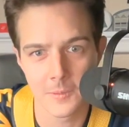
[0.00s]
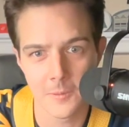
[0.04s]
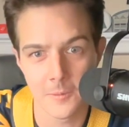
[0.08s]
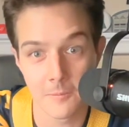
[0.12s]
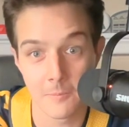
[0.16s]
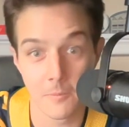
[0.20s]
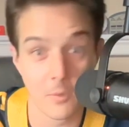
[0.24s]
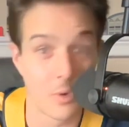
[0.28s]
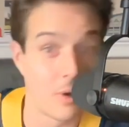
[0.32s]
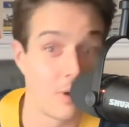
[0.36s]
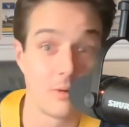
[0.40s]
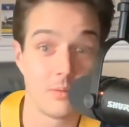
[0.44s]

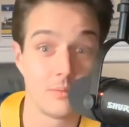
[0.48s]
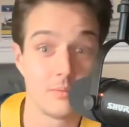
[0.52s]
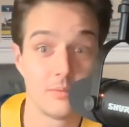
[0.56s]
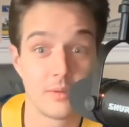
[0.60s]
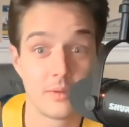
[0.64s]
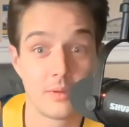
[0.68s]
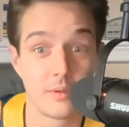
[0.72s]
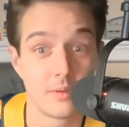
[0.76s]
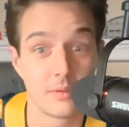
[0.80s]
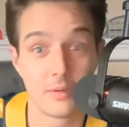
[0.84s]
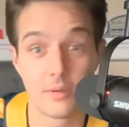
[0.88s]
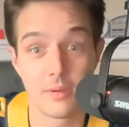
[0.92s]
Well,
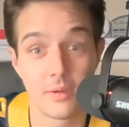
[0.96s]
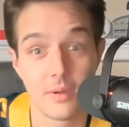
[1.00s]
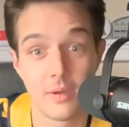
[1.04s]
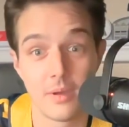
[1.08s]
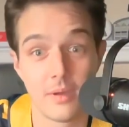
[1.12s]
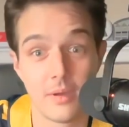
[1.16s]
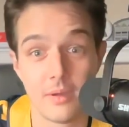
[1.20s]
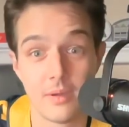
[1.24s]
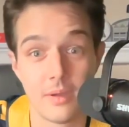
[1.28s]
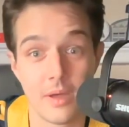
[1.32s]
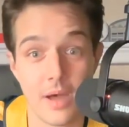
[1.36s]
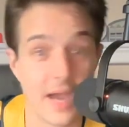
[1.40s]

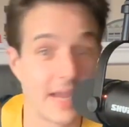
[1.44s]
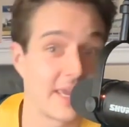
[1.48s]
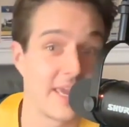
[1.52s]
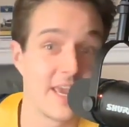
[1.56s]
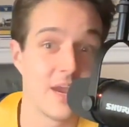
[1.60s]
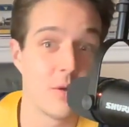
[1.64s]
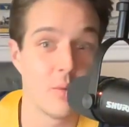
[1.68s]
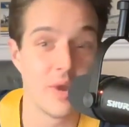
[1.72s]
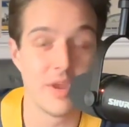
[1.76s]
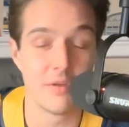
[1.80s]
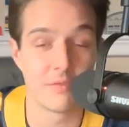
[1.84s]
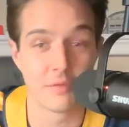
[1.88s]
I
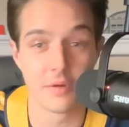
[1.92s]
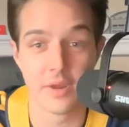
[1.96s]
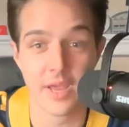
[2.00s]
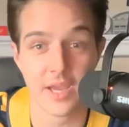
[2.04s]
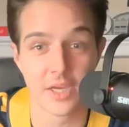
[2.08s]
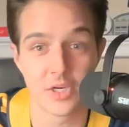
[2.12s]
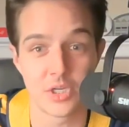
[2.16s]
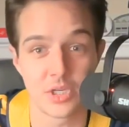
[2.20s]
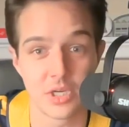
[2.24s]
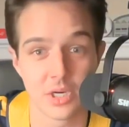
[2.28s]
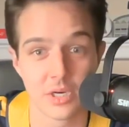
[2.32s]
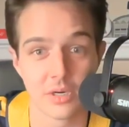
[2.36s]
can't wait for
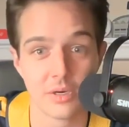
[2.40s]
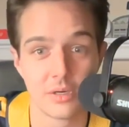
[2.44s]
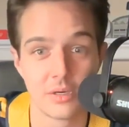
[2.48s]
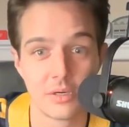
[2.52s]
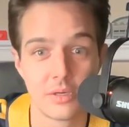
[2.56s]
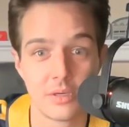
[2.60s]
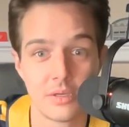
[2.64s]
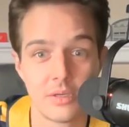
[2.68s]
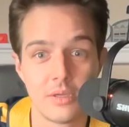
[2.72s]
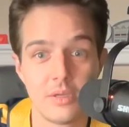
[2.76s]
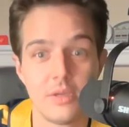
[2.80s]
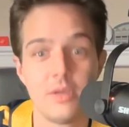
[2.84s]
next year.
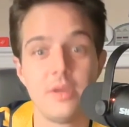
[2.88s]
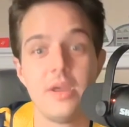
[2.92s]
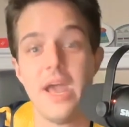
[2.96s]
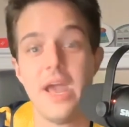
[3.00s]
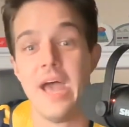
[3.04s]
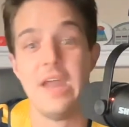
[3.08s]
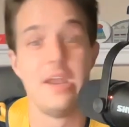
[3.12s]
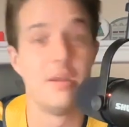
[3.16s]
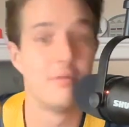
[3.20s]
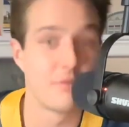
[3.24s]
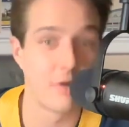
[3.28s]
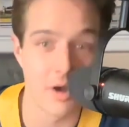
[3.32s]

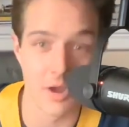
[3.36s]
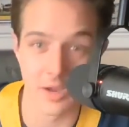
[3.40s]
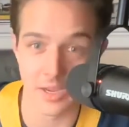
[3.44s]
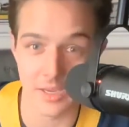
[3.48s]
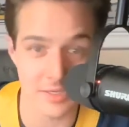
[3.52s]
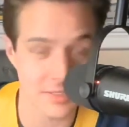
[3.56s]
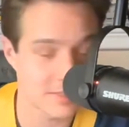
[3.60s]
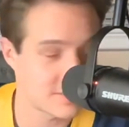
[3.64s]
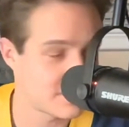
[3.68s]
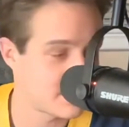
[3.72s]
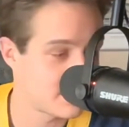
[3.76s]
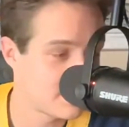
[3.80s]
End of
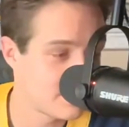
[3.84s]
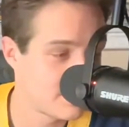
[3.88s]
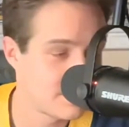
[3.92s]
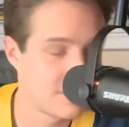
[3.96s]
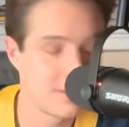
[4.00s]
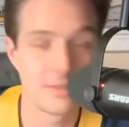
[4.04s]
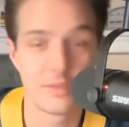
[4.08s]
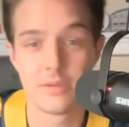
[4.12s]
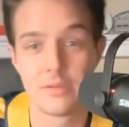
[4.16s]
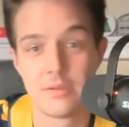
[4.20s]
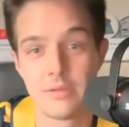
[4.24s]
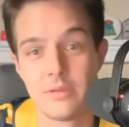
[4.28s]
August,
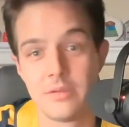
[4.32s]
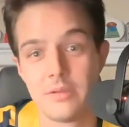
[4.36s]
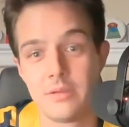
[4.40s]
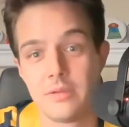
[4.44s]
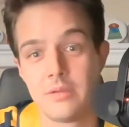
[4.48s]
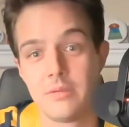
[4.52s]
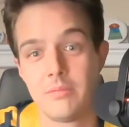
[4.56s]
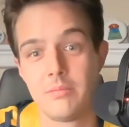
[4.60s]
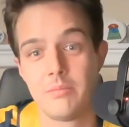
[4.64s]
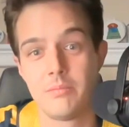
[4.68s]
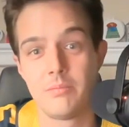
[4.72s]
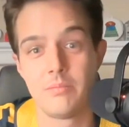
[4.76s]

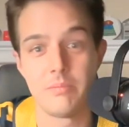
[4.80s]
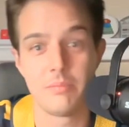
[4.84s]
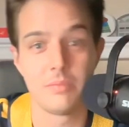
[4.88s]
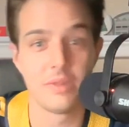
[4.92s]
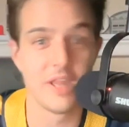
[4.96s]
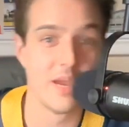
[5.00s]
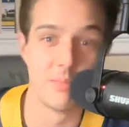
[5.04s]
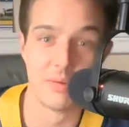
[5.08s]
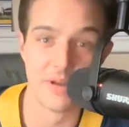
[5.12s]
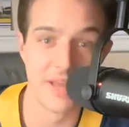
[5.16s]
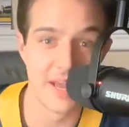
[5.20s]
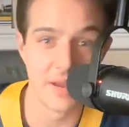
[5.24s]

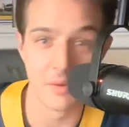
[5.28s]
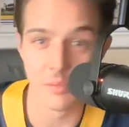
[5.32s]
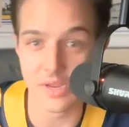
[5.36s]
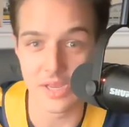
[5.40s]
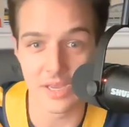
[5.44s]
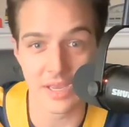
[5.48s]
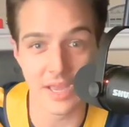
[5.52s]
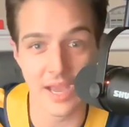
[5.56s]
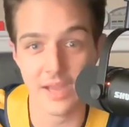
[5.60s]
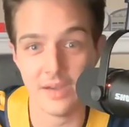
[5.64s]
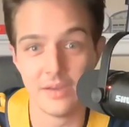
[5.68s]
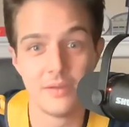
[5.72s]
Labor Day
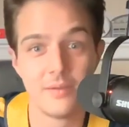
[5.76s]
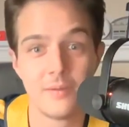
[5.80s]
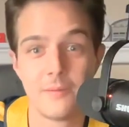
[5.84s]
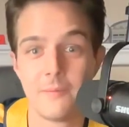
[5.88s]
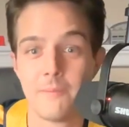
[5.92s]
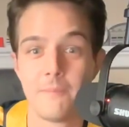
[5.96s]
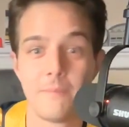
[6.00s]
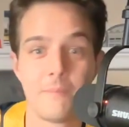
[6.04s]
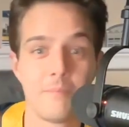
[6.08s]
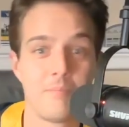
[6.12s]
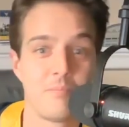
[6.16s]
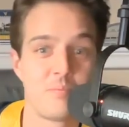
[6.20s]
weekend,
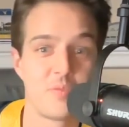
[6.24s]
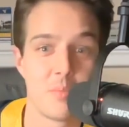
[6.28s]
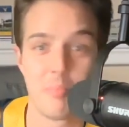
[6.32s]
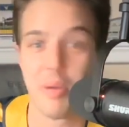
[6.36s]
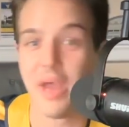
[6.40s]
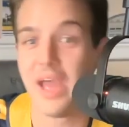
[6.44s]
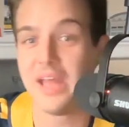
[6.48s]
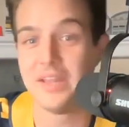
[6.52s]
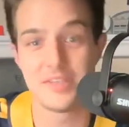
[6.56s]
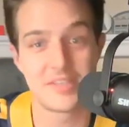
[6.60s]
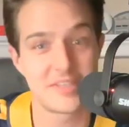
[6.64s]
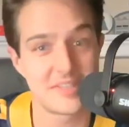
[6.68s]

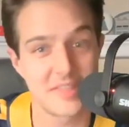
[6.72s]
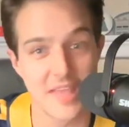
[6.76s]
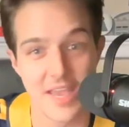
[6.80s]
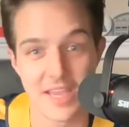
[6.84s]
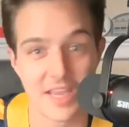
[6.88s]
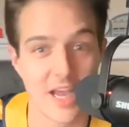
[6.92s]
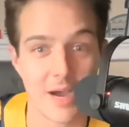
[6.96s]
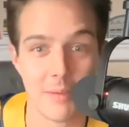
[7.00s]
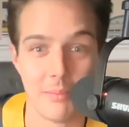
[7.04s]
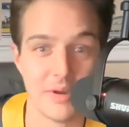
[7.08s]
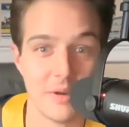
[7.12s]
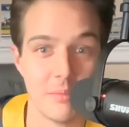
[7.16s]
Penn State
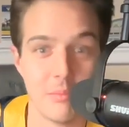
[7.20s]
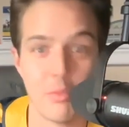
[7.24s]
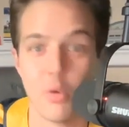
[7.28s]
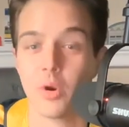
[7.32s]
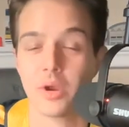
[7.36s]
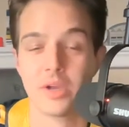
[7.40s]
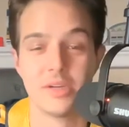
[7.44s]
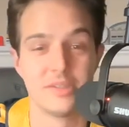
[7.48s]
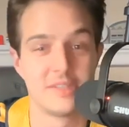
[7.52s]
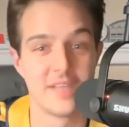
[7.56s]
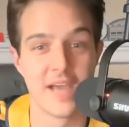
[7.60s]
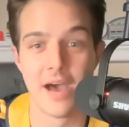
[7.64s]
coming to
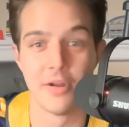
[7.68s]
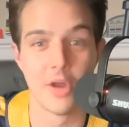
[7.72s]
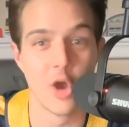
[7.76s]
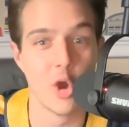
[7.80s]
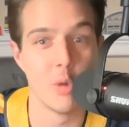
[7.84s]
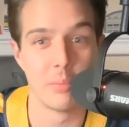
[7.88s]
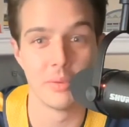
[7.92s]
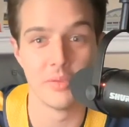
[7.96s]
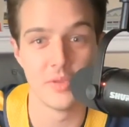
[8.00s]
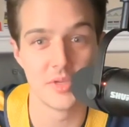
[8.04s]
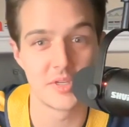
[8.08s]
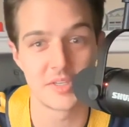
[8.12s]
Morgantown to
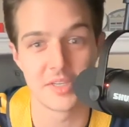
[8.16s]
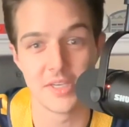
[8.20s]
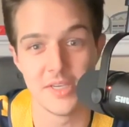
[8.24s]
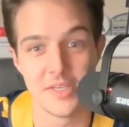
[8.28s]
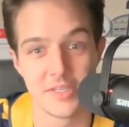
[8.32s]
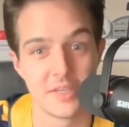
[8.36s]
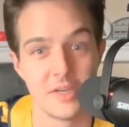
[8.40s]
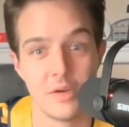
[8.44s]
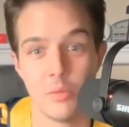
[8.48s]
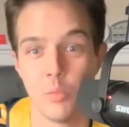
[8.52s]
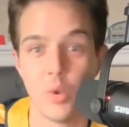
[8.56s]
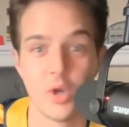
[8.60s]
open the
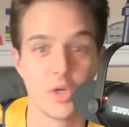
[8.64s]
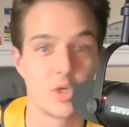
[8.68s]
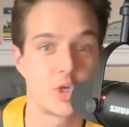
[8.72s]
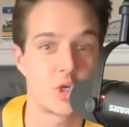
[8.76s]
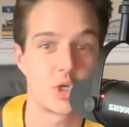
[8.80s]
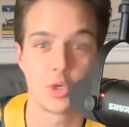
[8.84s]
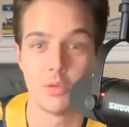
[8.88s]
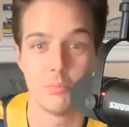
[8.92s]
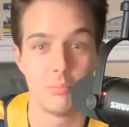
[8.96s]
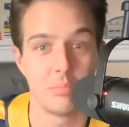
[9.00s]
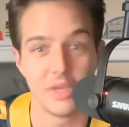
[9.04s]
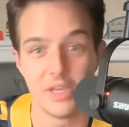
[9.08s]
season in what
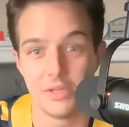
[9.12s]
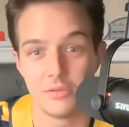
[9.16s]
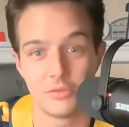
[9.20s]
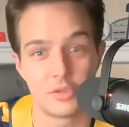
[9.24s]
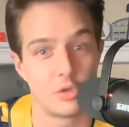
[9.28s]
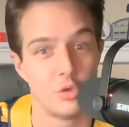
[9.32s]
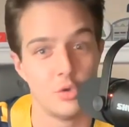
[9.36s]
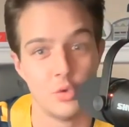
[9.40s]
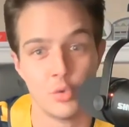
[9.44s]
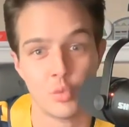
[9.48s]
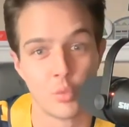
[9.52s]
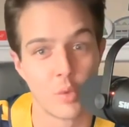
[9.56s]
should be
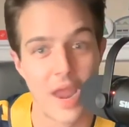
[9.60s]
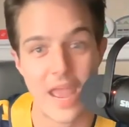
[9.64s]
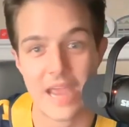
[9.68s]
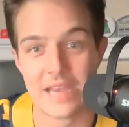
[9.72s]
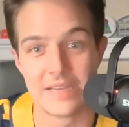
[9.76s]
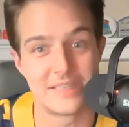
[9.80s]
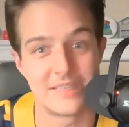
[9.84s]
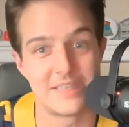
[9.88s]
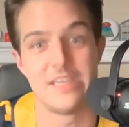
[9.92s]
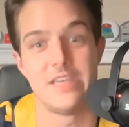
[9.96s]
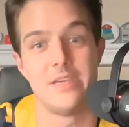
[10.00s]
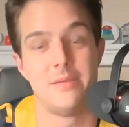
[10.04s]
2 ranked
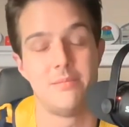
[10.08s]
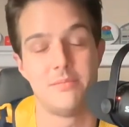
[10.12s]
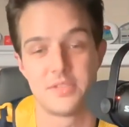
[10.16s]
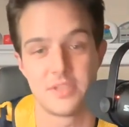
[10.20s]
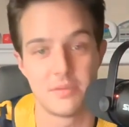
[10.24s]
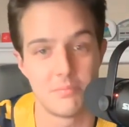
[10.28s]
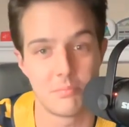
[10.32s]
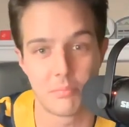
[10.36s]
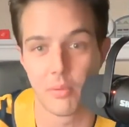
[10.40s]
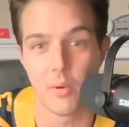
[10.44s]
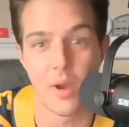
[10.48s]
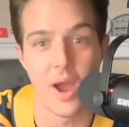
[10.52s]
teams
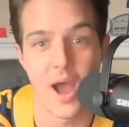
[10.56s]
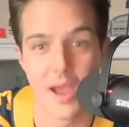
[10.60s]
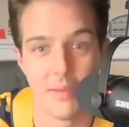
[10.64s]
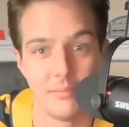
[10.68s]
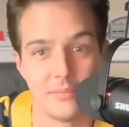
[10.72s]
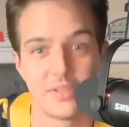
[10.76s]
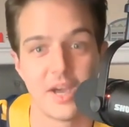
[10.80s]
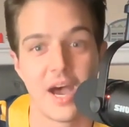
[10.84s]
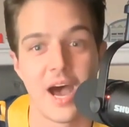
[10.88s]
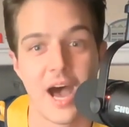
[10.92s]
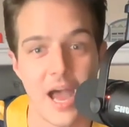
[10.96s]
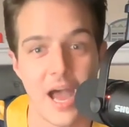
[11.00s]
in prime
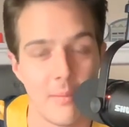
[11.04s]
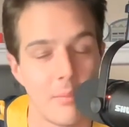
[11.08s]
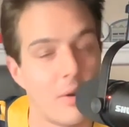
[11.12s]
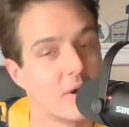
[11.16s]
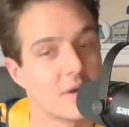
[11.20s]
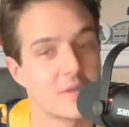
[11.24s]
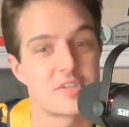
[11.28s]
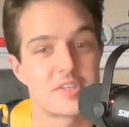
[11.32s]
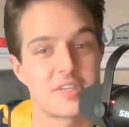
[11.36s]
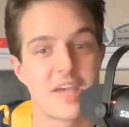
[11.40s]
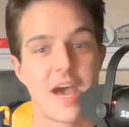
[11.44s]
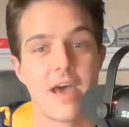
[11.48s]
time on a
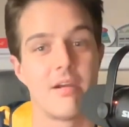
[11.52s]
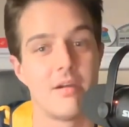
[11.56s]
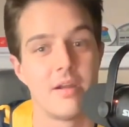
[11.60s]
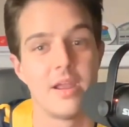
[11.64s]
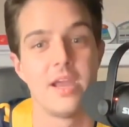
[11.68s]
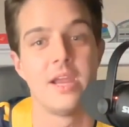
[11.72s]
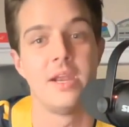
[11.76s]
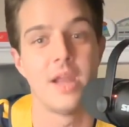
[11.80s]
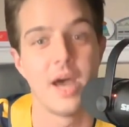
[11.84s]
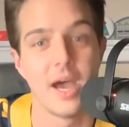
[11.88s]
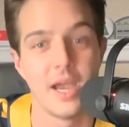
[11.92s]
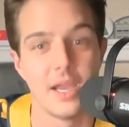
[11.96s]
Saturday
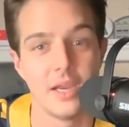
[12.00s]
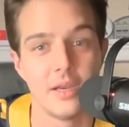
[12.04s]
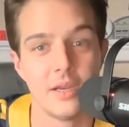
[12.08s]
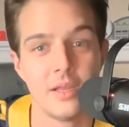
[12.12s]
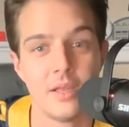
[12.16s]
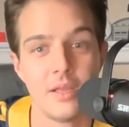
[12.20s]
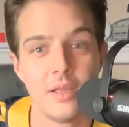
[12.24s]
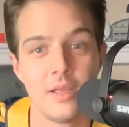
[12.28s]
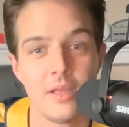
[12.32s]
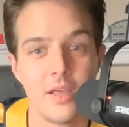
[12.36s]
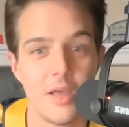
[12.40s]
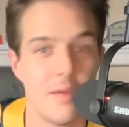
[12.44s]
night
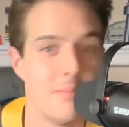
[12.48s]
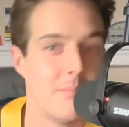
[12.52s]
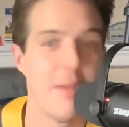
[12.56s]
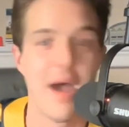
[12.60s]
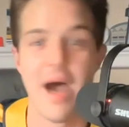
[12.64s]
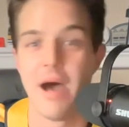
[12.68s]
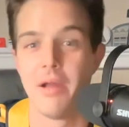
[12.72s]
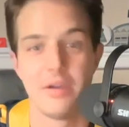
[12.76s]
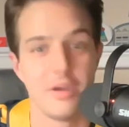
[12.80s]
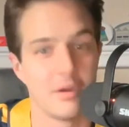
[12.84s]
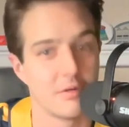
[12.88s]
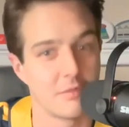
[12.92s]
in
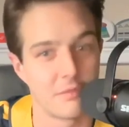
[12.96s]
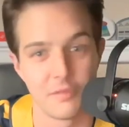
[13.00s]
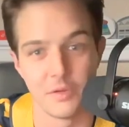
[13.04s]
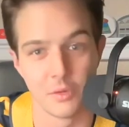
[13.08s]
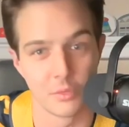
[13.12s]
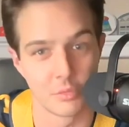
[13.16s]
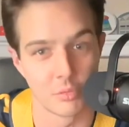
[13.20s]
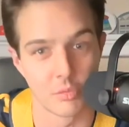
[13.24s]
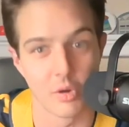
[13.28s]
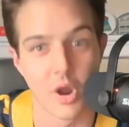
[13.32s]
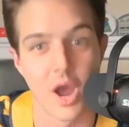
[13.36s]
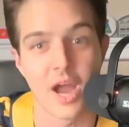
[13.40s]
Mountaineer Field
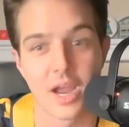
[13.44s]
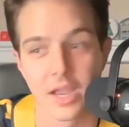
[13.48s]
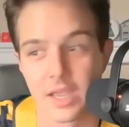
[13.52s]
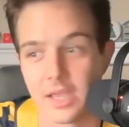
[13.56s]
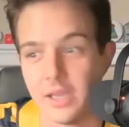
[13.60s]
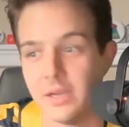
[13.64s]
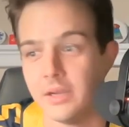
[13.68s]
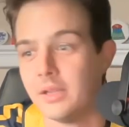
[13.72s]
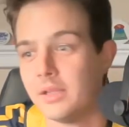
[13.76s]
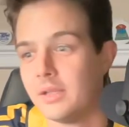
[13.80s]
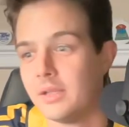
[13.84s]
rocking.